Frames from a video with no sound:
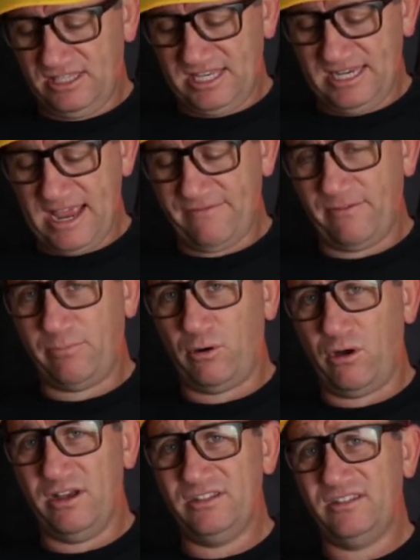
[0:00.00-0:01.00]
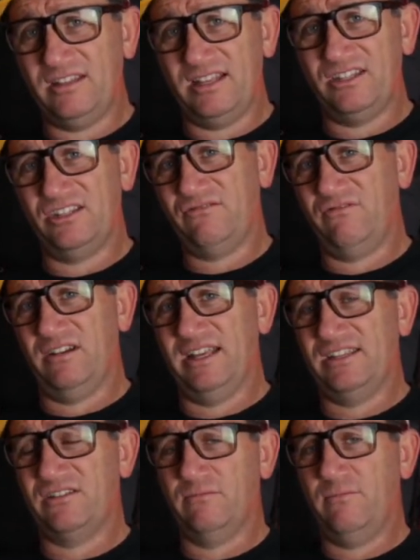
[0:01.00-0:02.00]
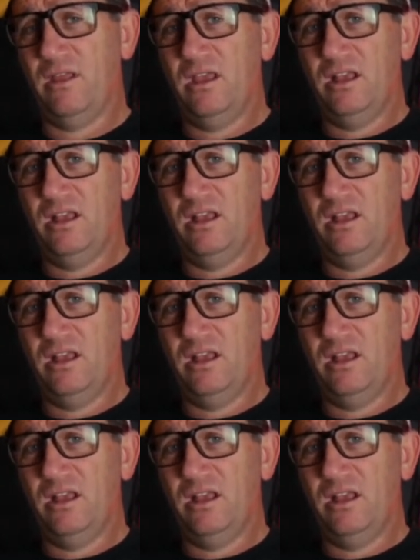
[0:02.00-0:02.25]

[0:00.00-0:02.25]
Didn't have a price, they just released them.